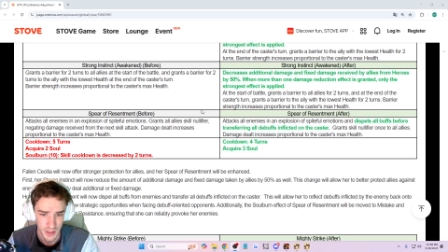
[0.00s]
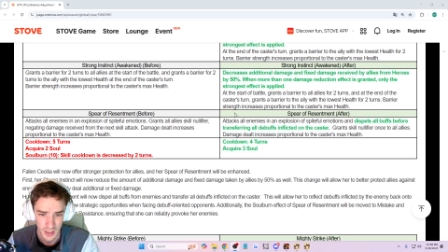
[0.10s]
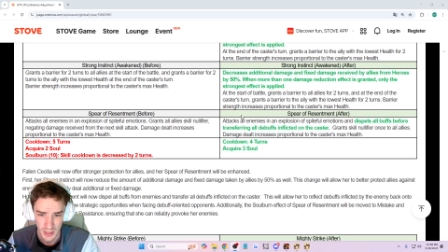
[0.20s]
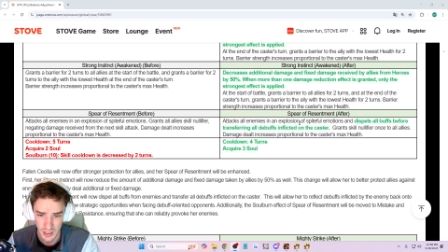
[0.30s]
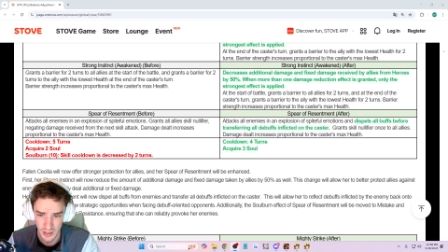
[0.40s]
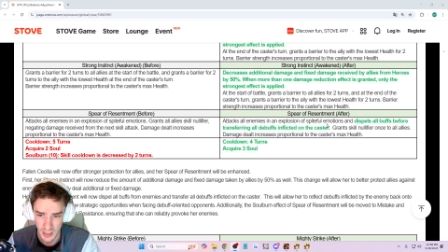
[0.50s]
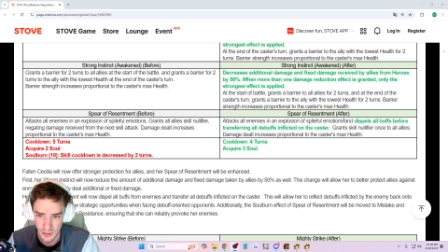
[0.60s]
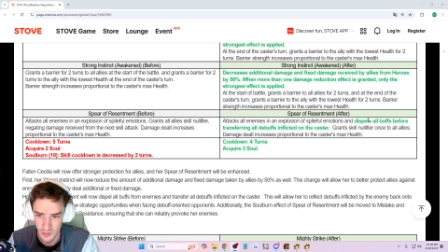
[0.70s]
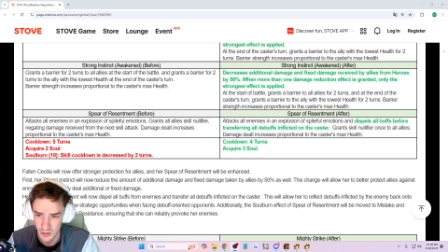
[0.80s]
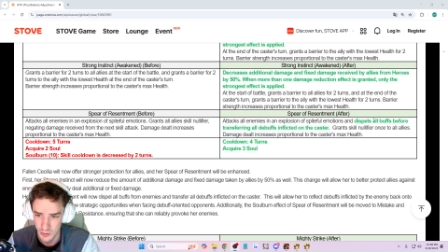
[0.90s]
And the last
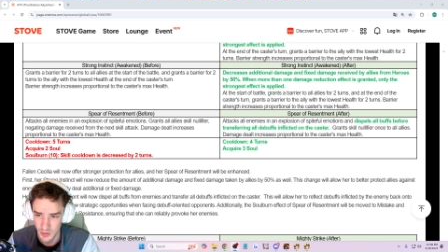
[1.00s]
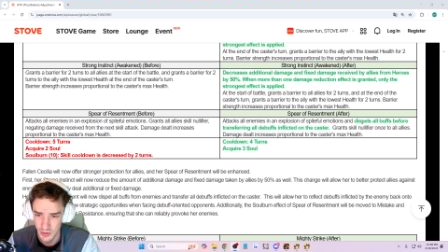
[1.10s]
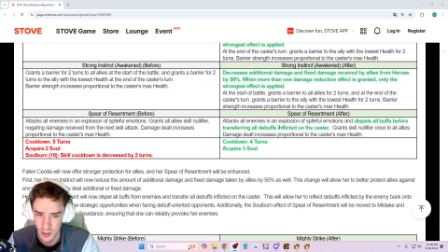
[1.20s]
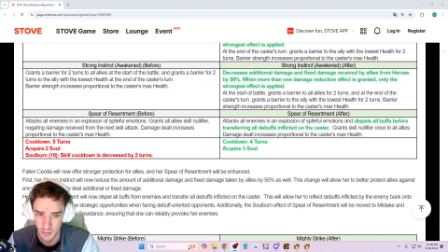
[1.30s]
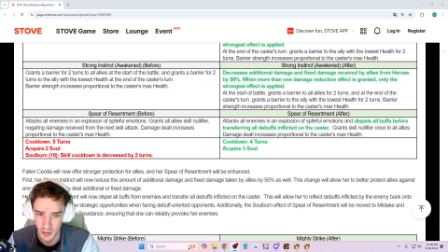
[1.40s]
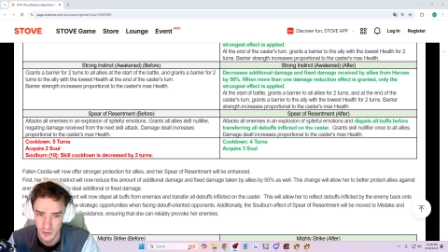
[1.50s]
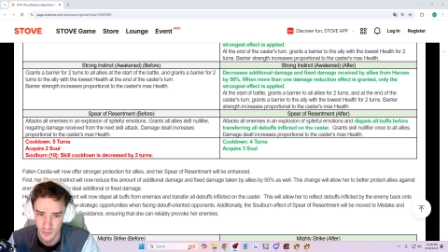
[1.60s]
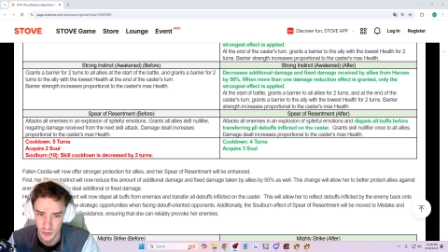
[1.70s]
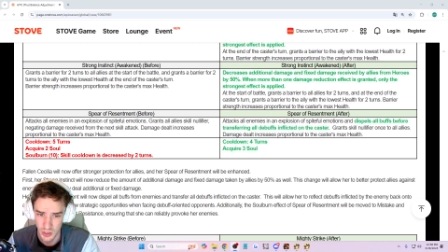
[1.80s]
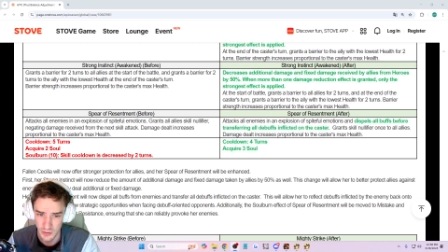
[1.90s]
one, dispels all buffs
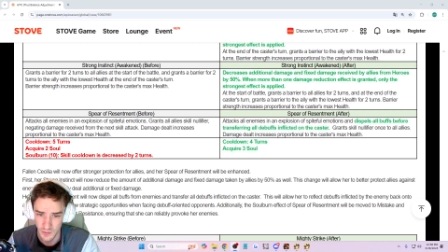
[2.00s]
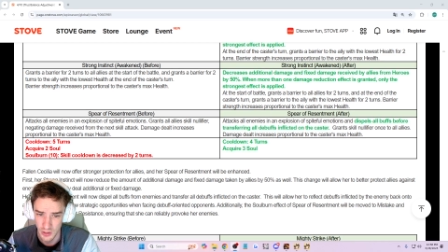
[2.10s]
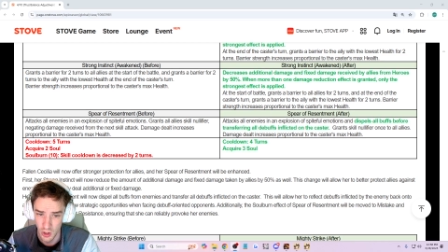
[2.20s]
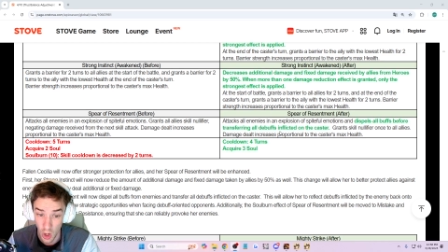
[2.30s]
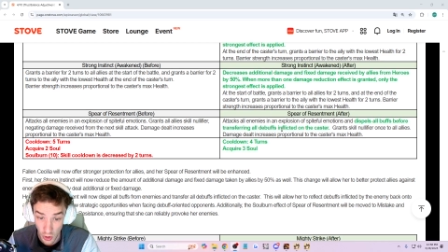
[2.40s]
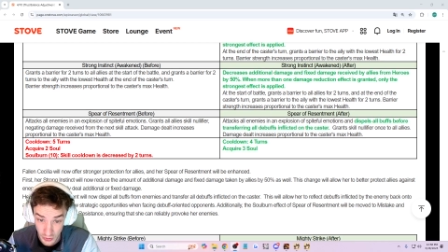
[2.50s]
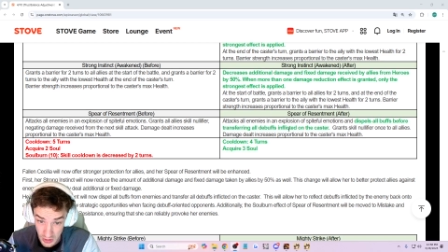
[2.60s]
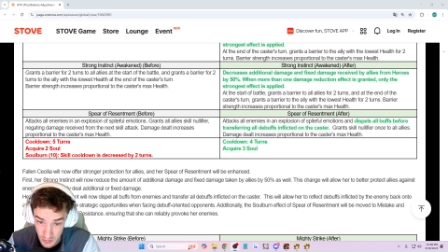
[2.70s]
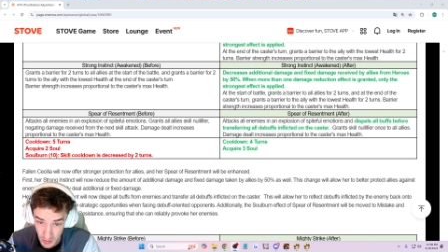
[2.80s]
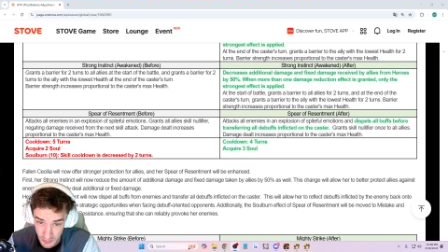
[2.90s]
for transferring all
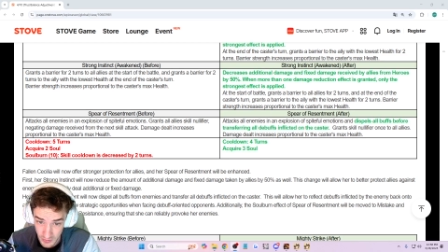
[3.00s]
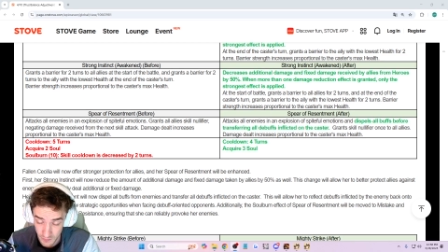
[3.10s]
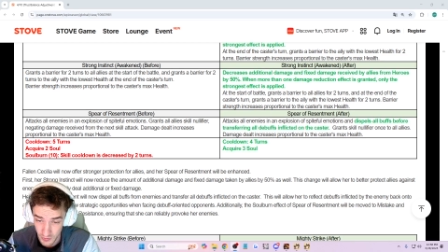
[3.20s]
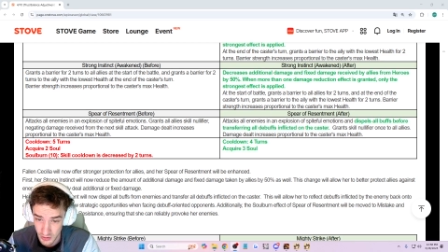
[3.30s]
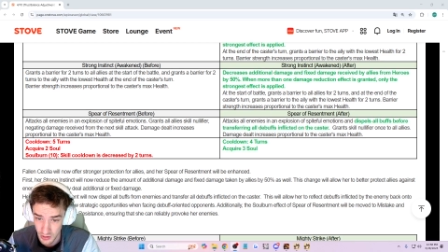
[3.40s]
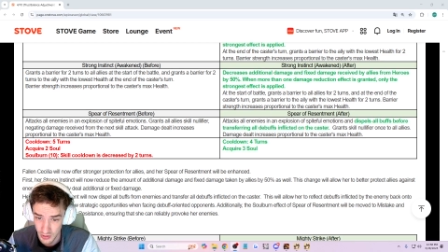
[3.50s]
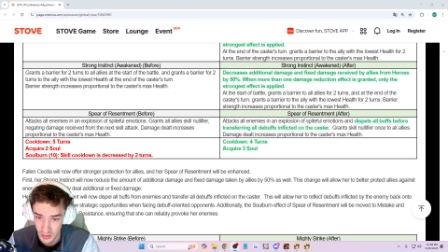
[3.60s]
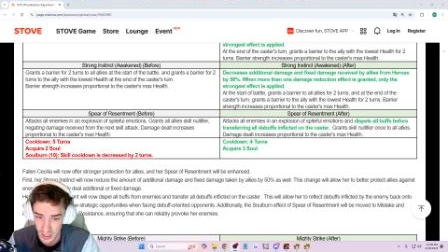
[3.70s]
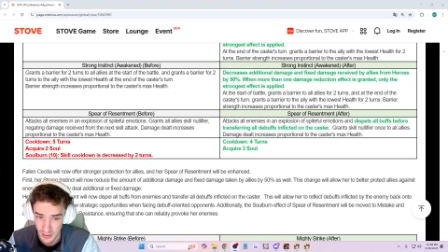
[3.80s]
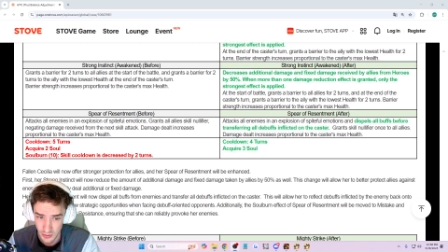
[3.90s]
debuffs inflicted on the
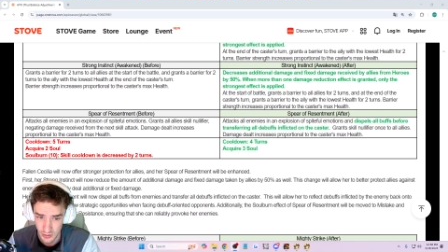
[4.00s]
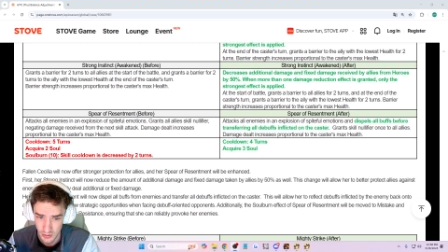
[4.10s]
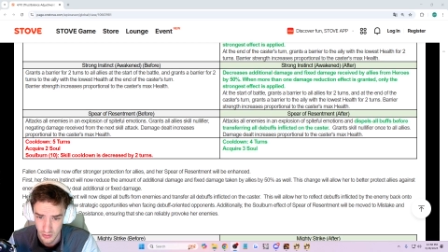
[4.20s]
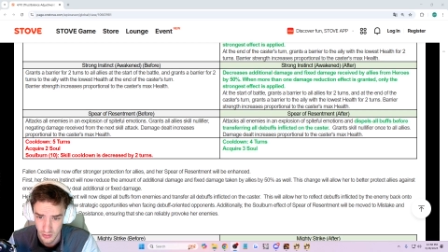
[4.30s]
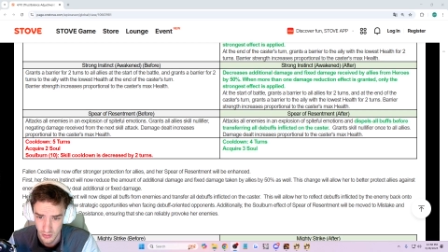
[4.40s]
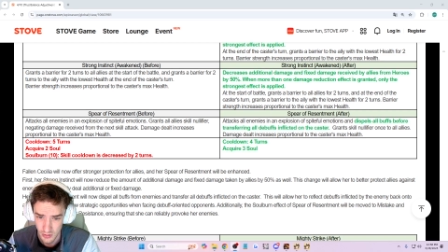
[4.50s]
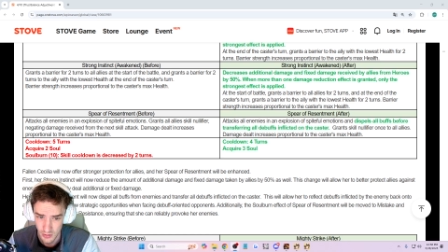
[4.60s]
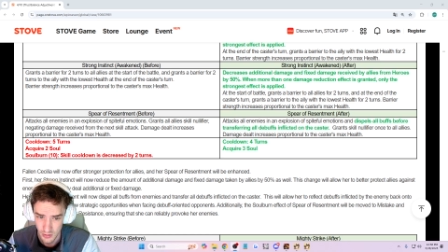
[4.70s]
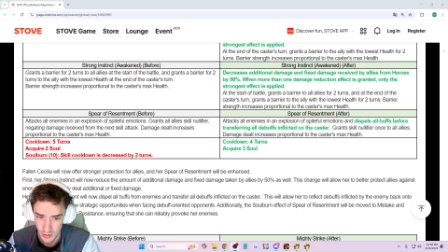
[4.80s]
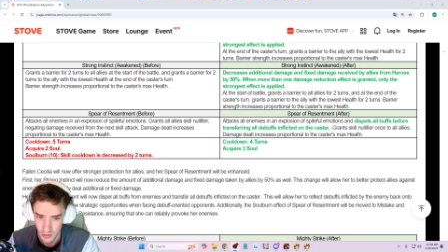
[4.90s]
caster.
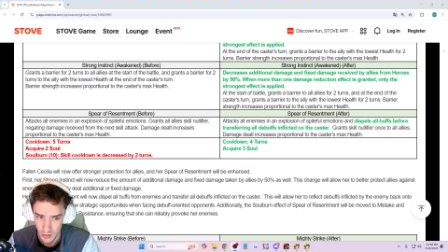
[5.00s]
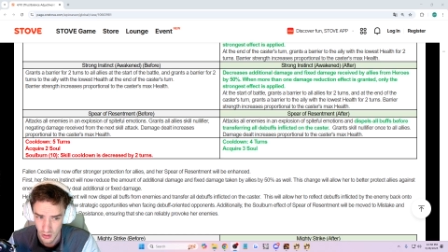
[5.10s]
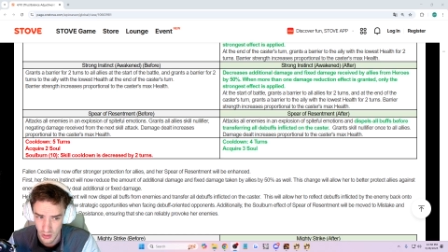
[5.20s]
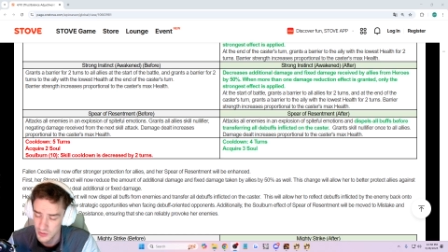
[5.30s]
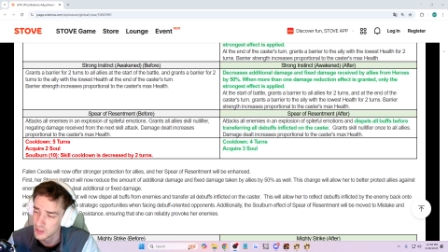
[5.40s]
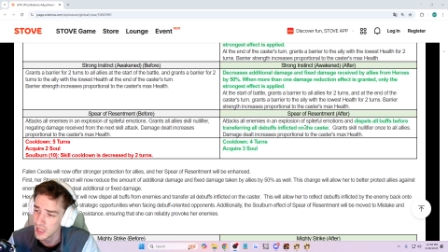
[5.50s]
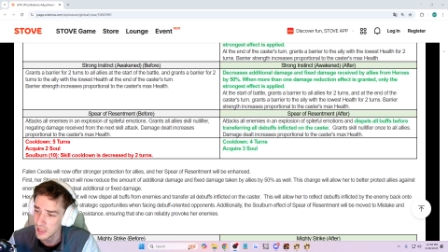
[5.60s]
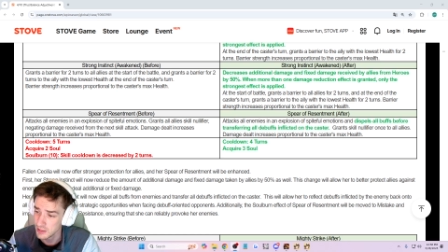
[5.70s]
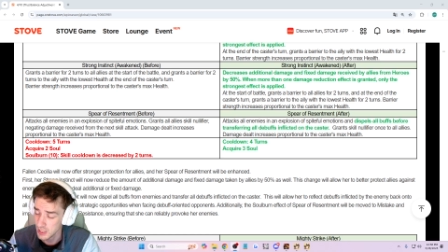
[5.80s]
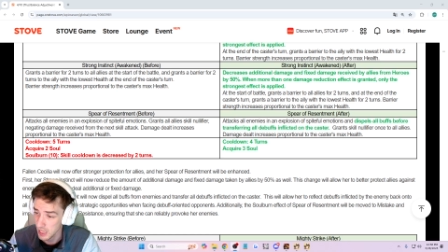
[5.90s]
Is
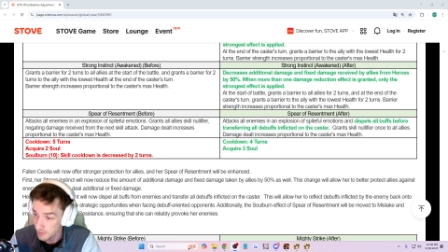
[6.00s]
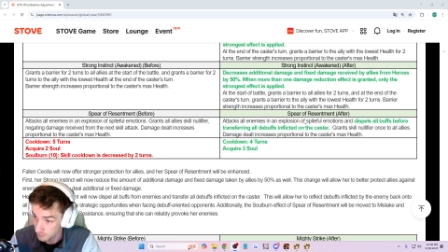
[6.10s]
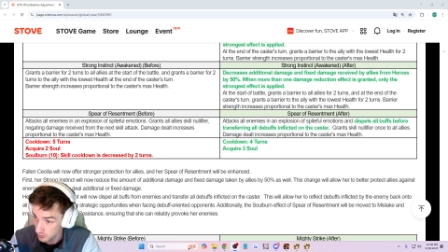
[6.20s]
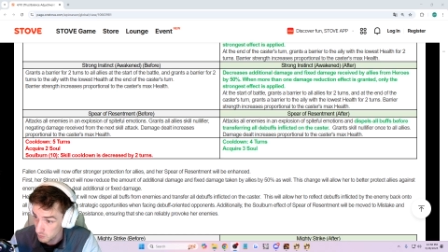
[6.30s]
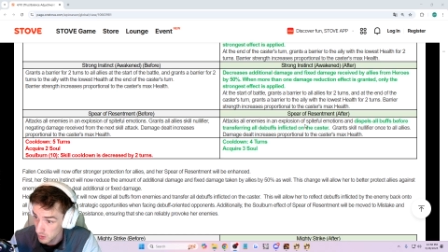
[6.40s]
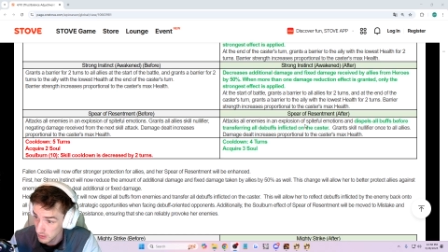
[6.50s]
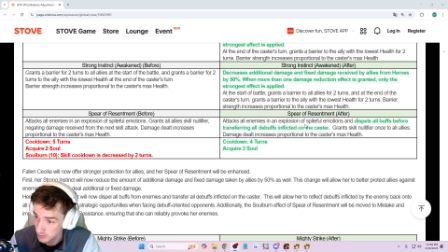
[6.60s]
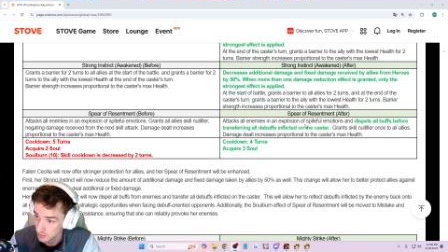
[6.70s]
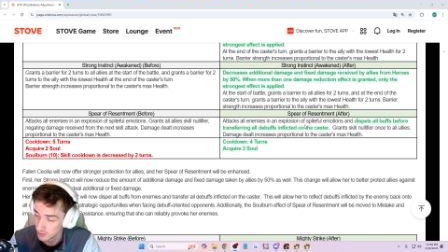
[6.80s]
that to everyone?